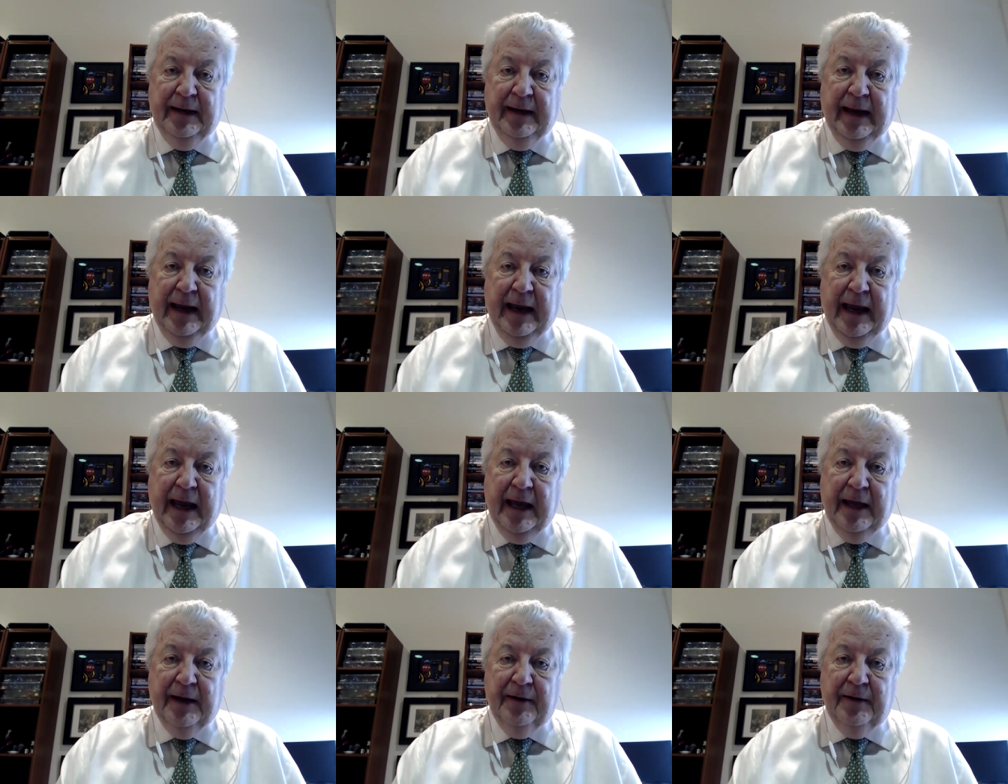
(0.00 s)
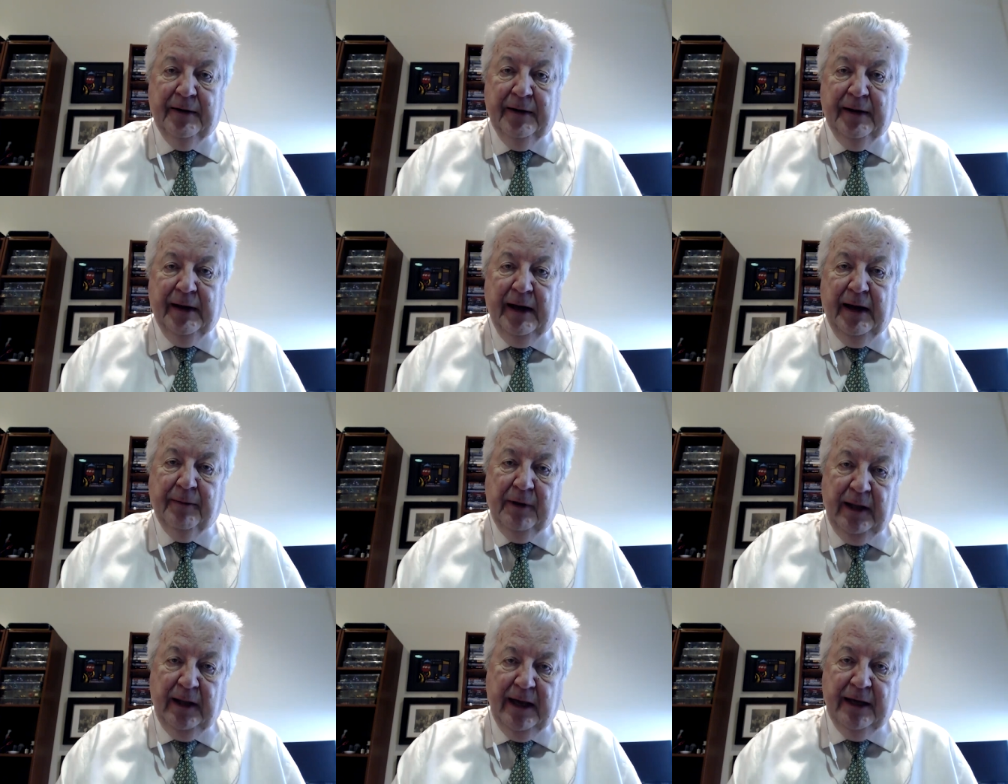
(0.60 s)
And
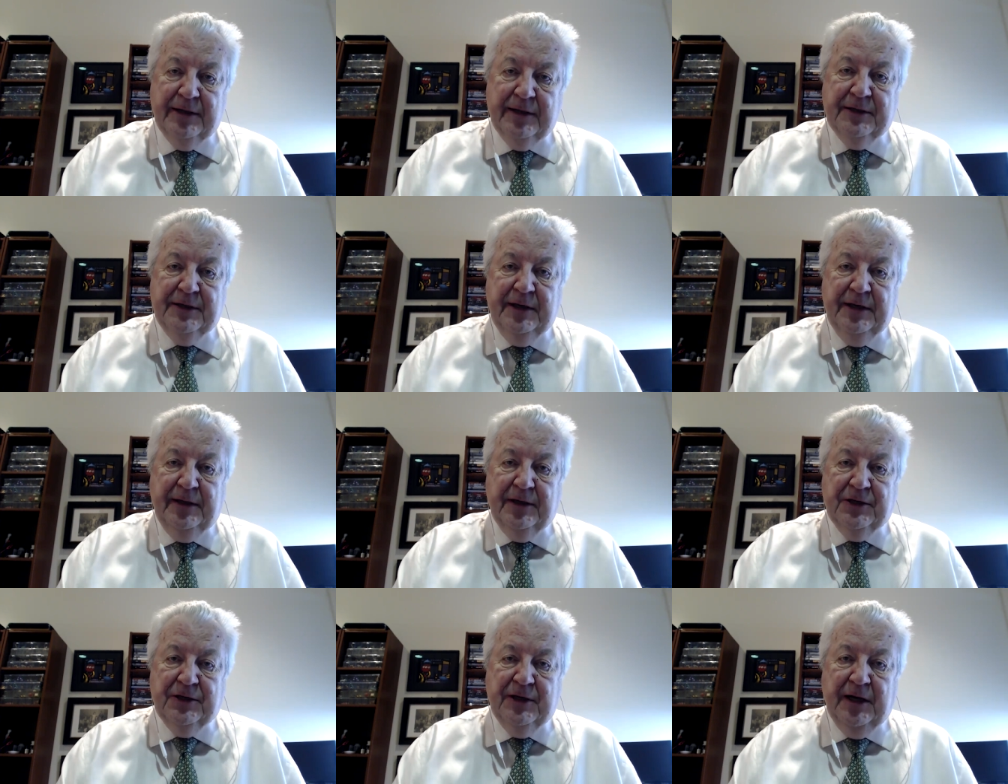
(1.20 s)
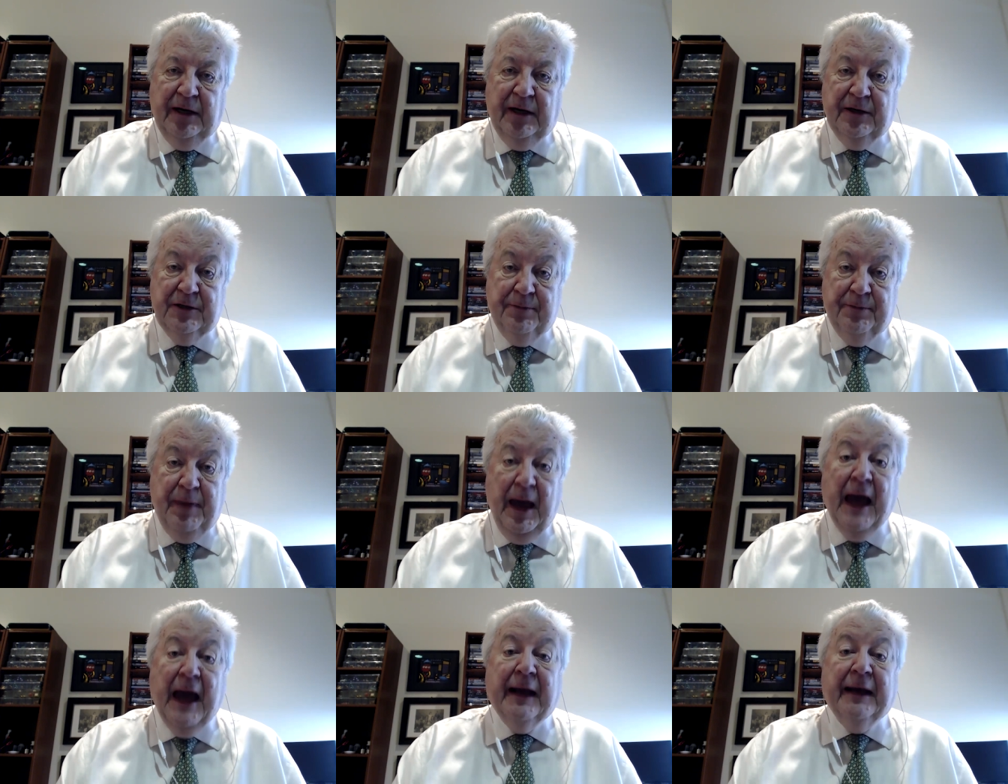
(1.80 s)
I'm glad to see that Shell is
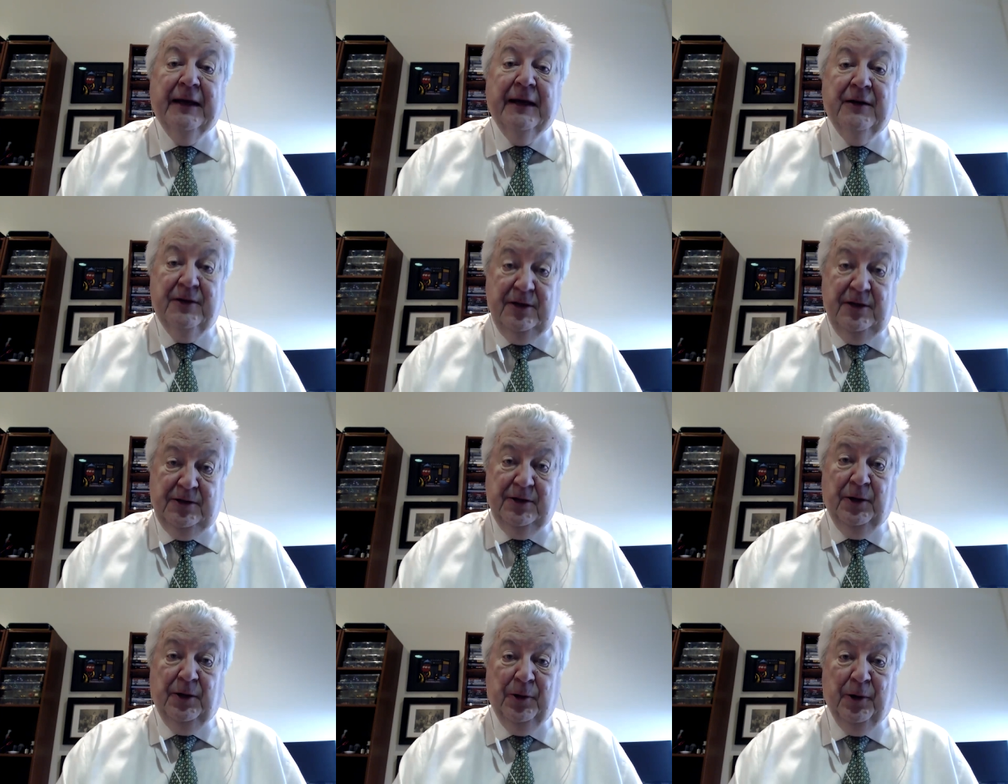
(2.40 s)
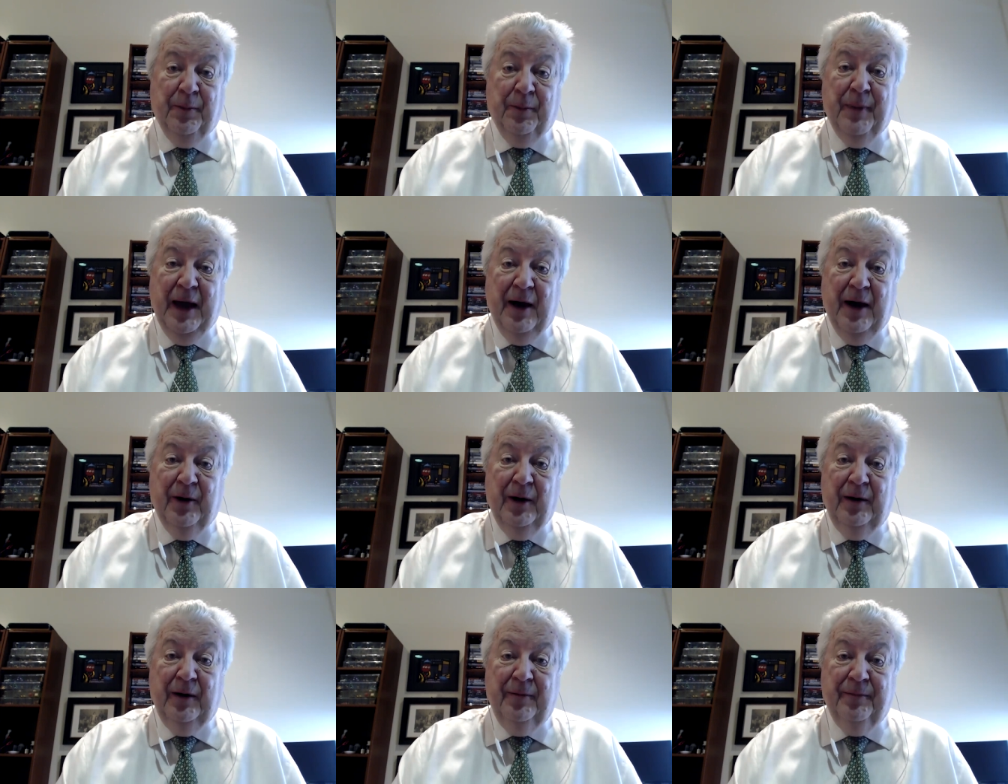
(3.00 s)
back into solar
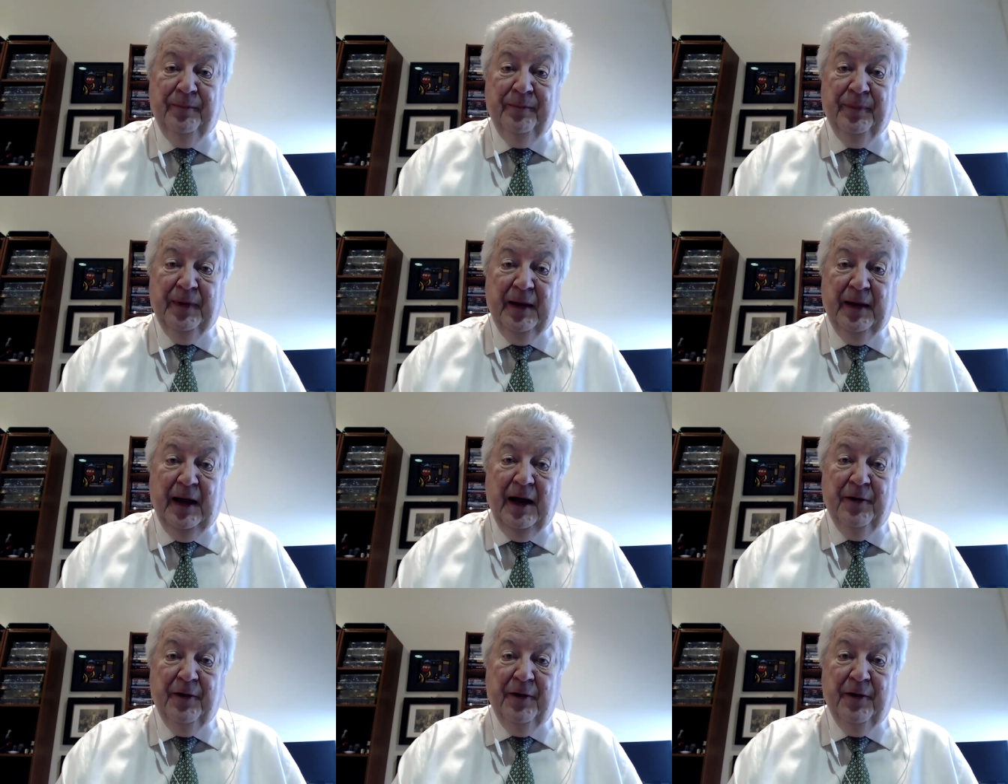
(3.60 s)
power.